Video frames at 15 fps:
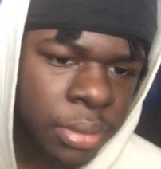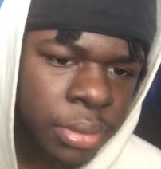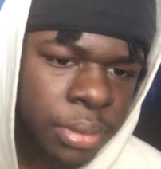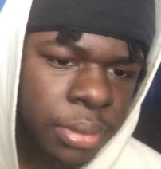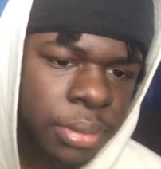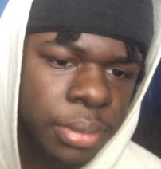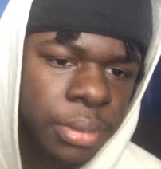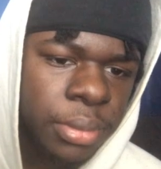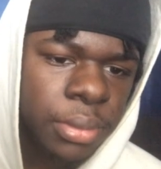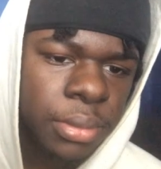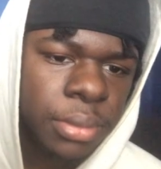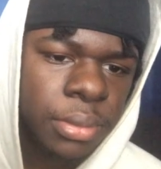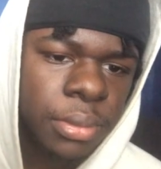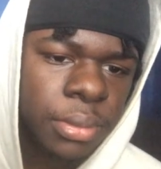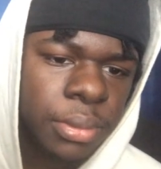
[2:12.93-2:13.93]

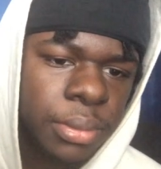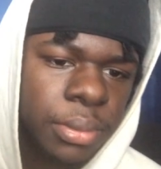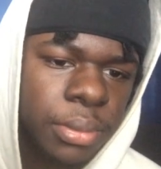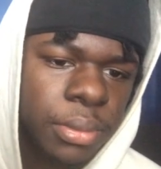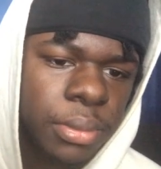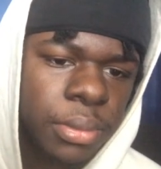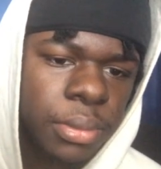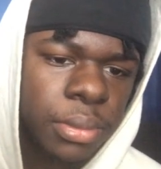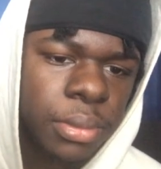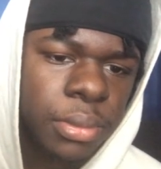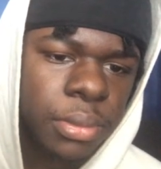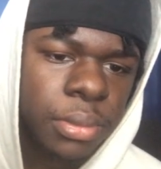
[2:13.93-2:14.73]
Nobody speaks.